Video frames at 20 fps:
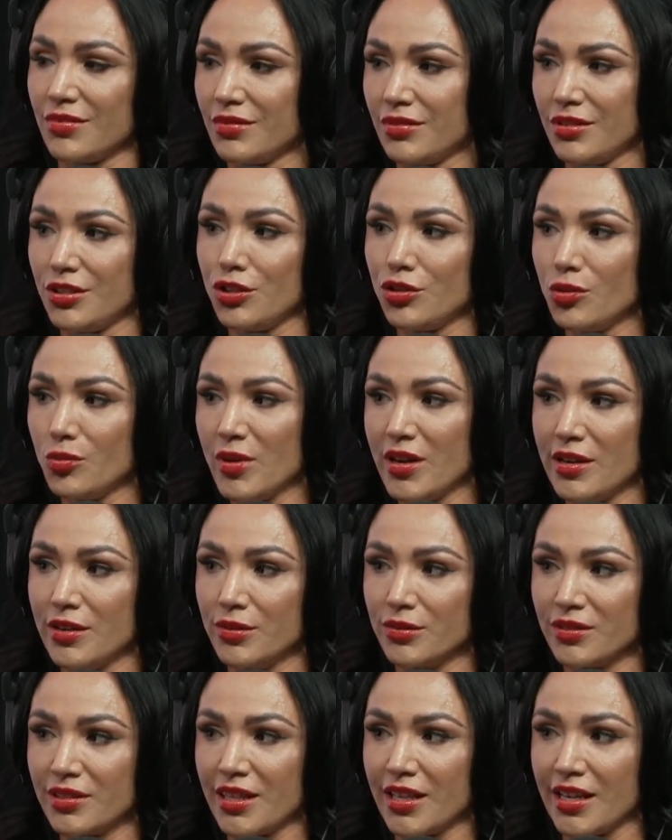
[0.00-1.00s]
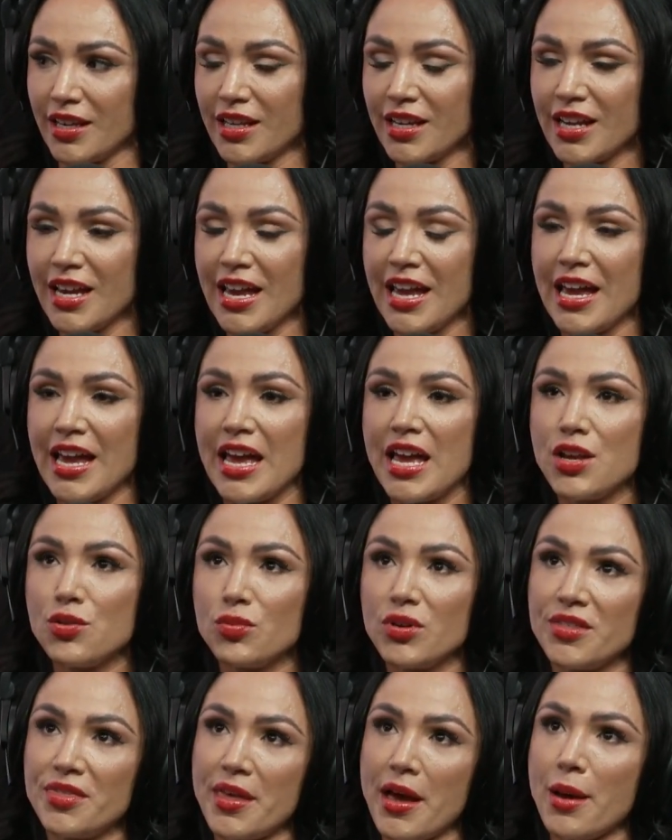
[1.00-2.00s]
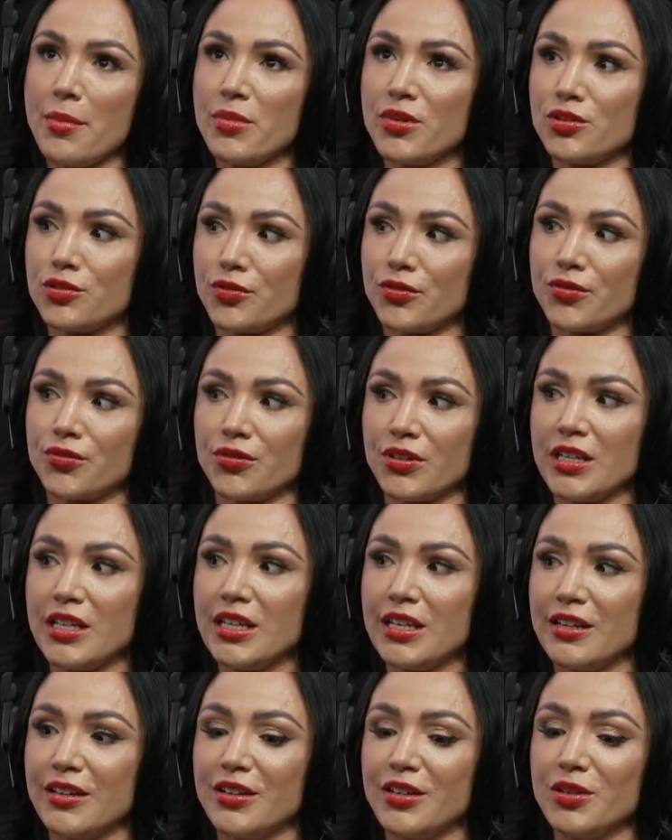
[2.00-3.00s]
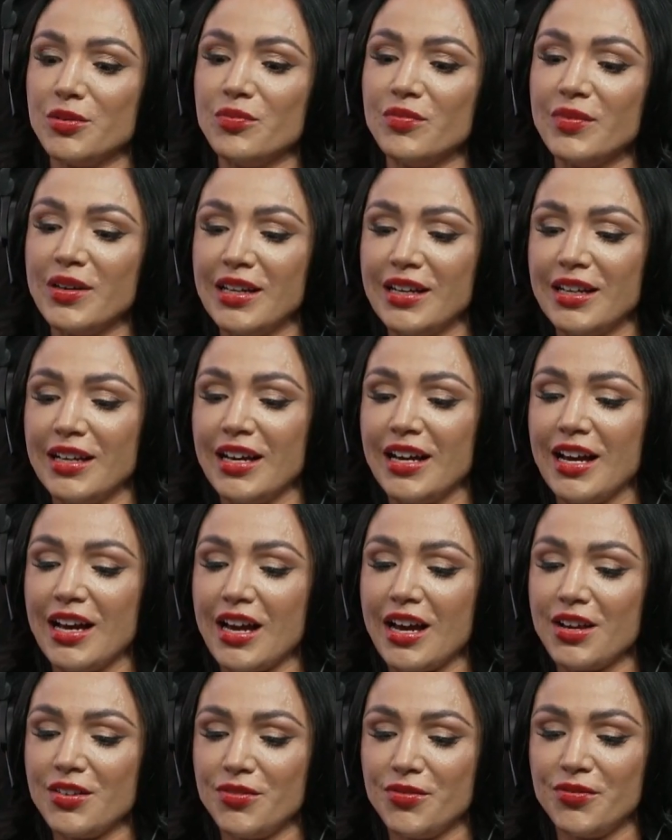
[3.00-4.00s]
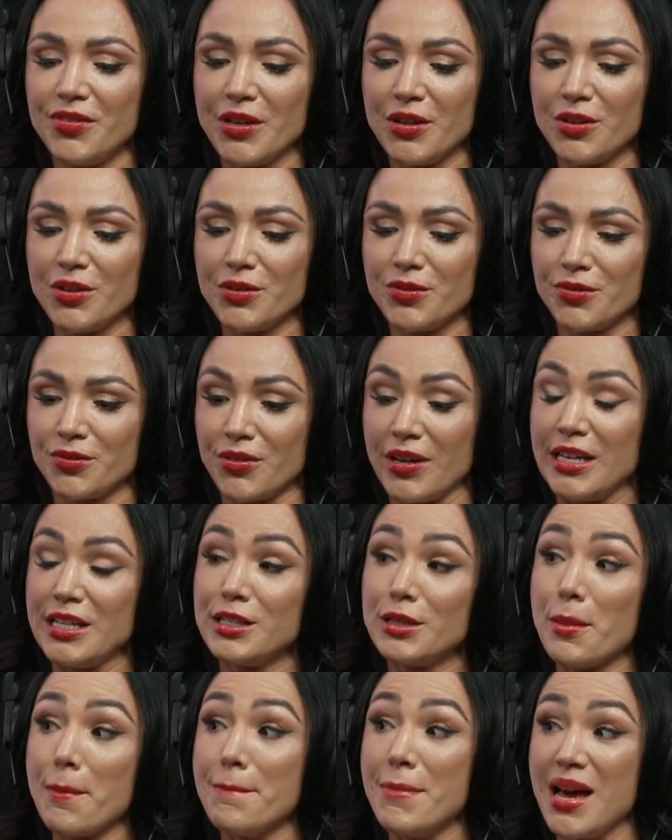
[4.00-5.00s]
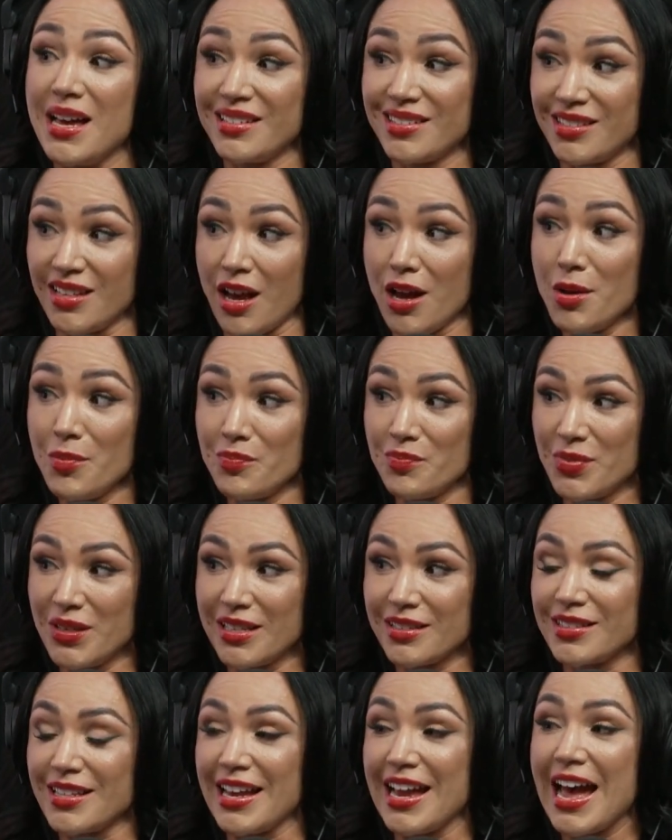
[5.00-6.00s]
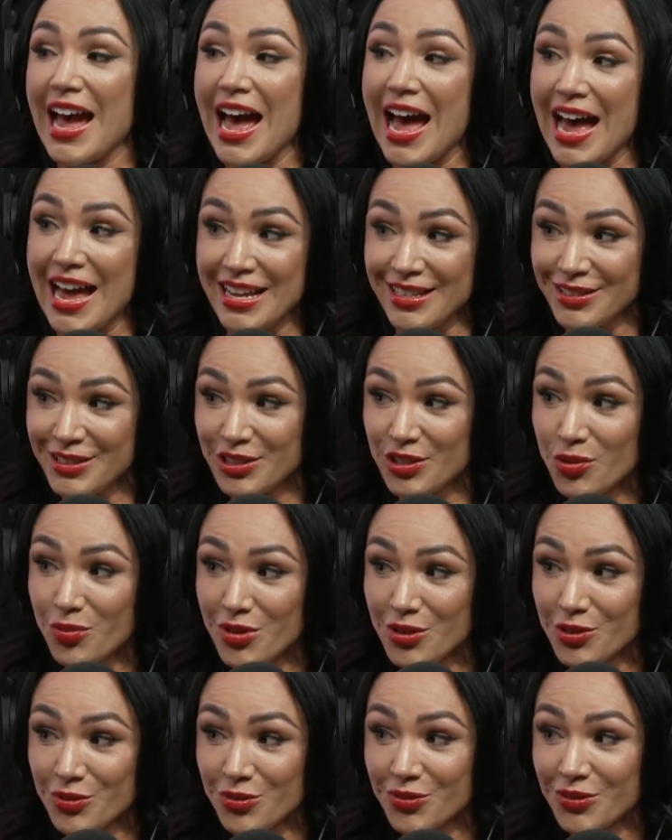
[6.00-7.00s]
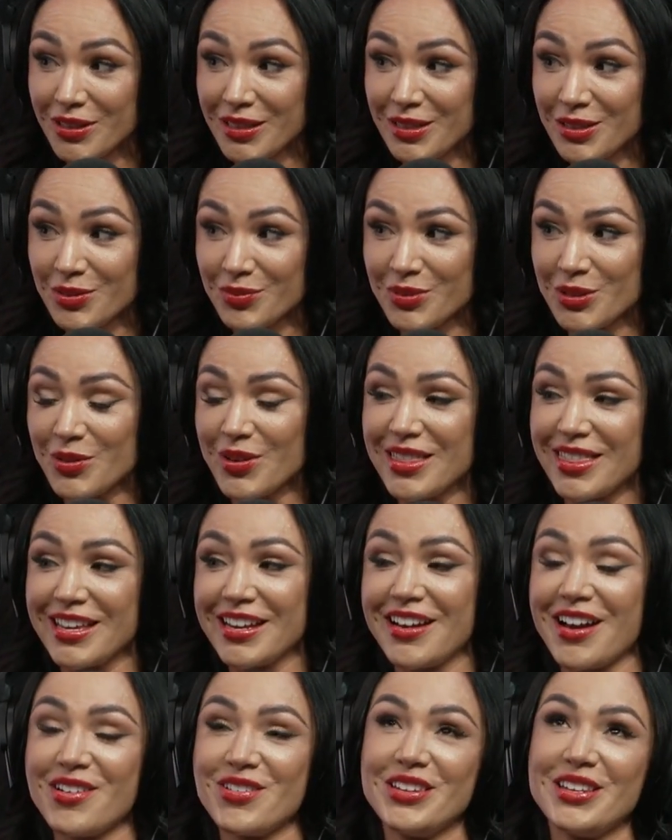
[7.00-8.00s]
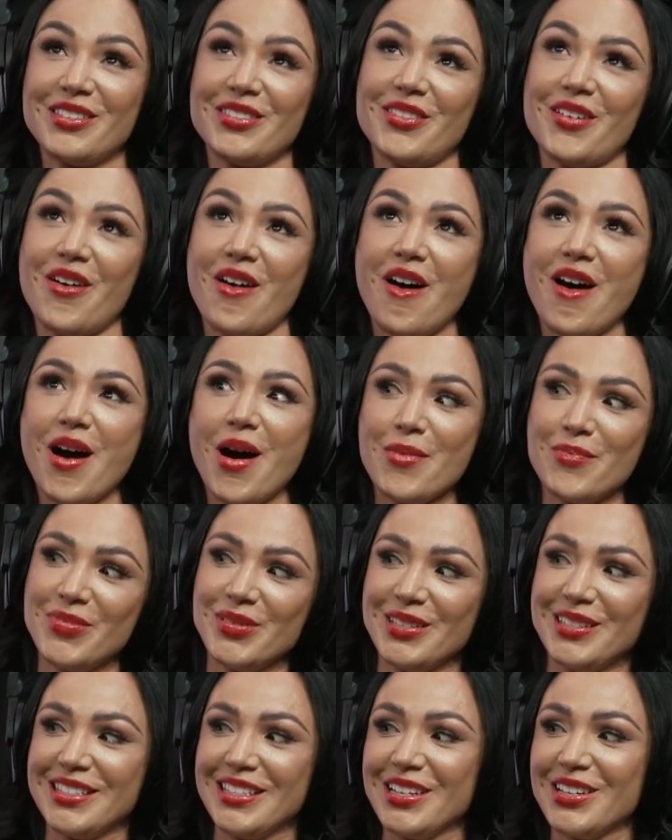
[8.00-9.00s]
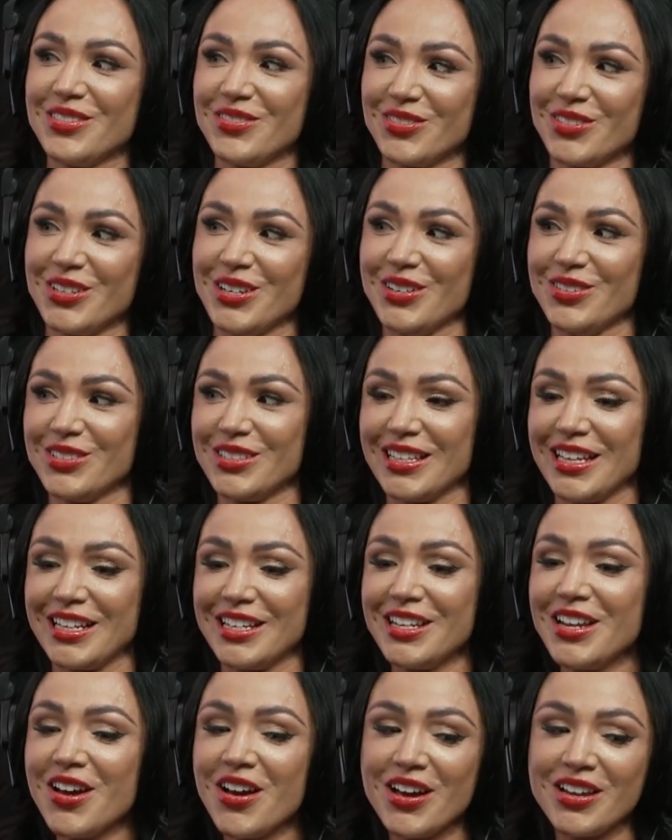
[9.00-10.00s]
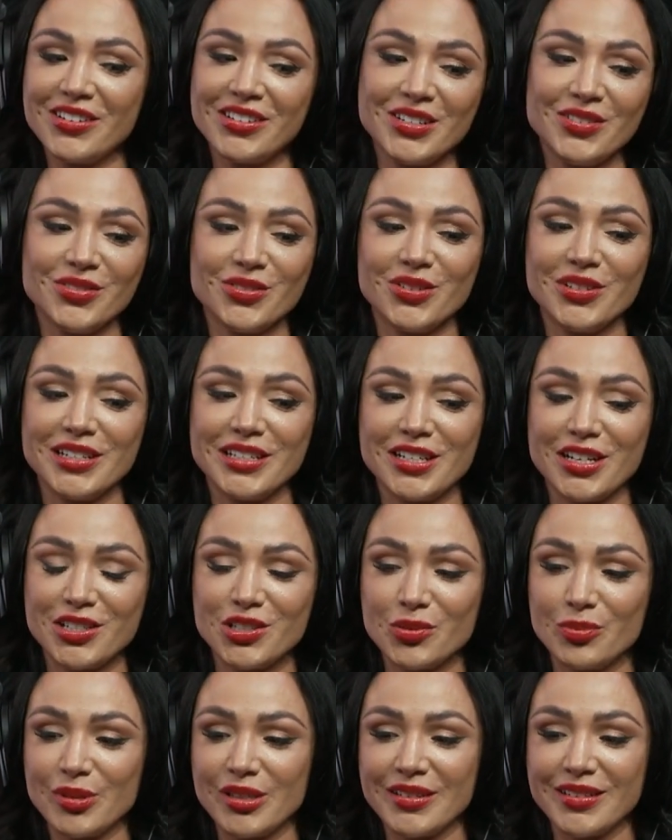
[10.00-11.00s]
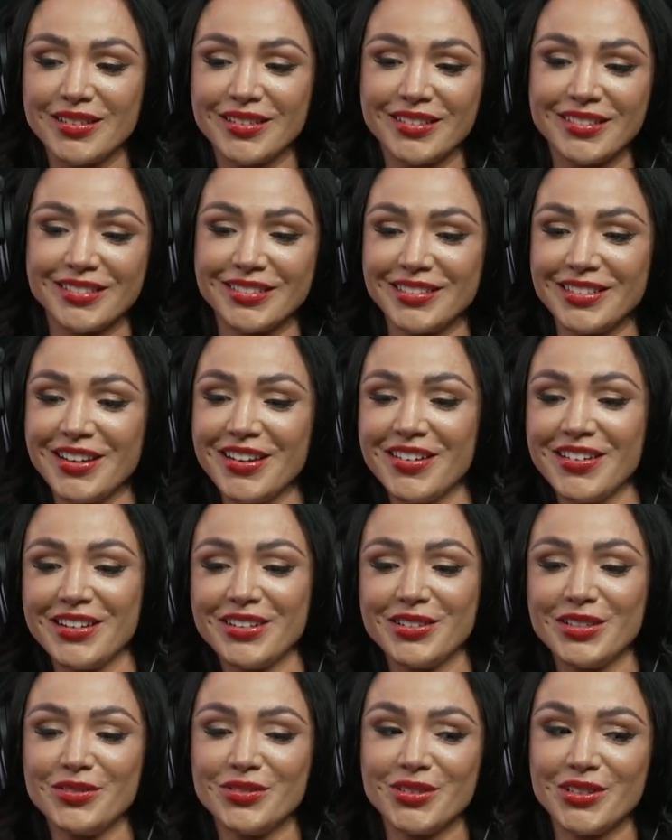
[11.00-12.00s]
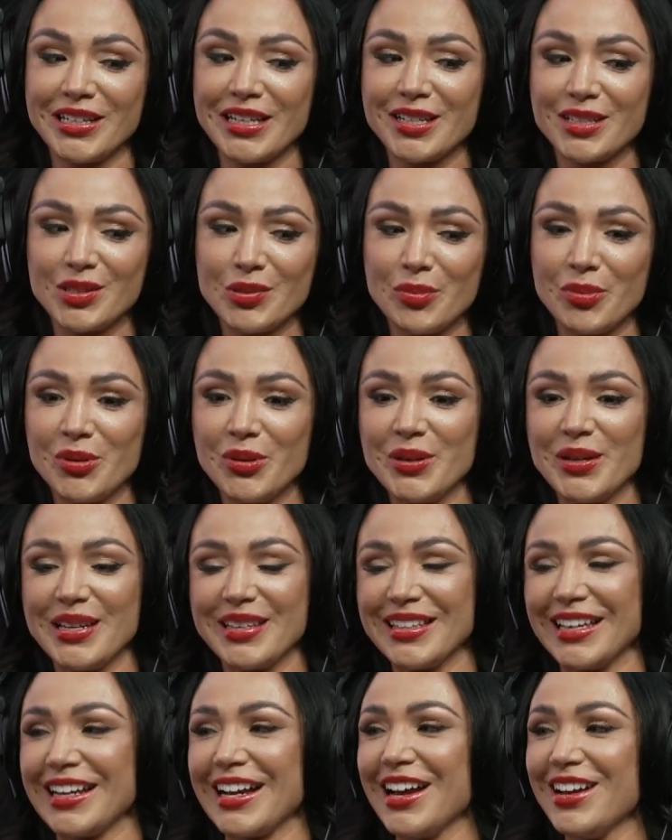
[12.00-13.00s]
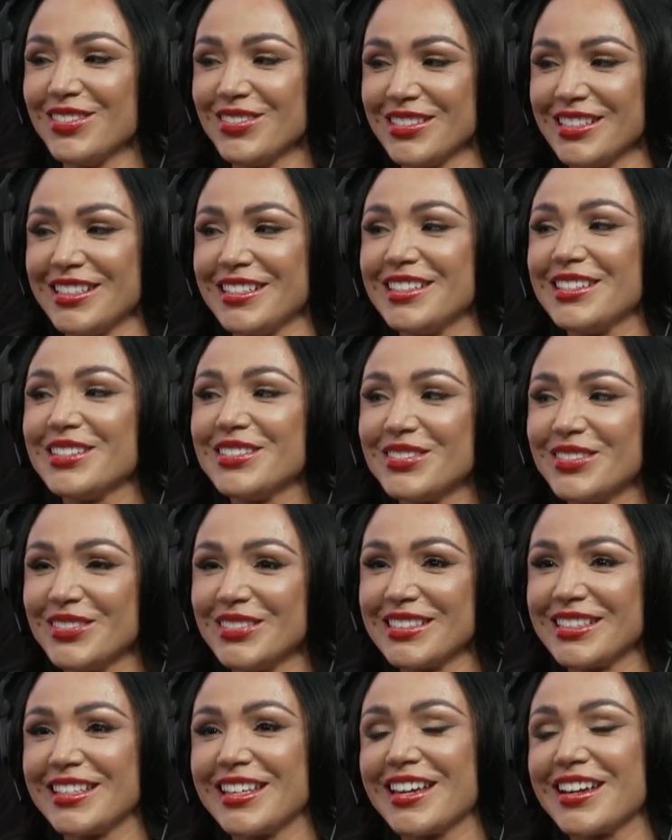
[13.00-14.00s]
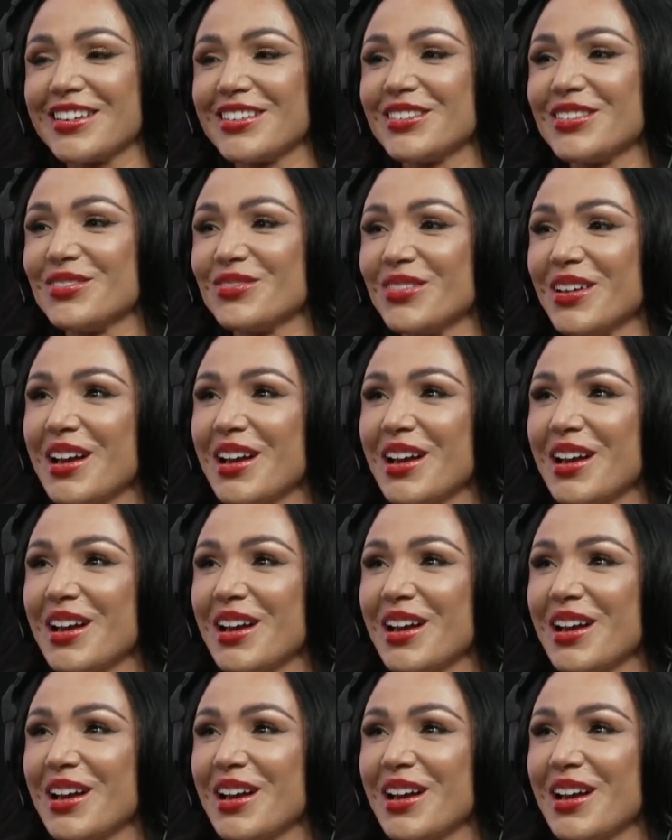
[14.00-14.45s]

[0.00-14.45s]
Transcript: do my own thing. And with that much freedom, I felt afraid to mess up because I had so much freedom. So I think I did the opposite, where I was like, no, I don't even want to touch a beer. Or, no, I don't even want to kiss a boy. Like, I was so scared of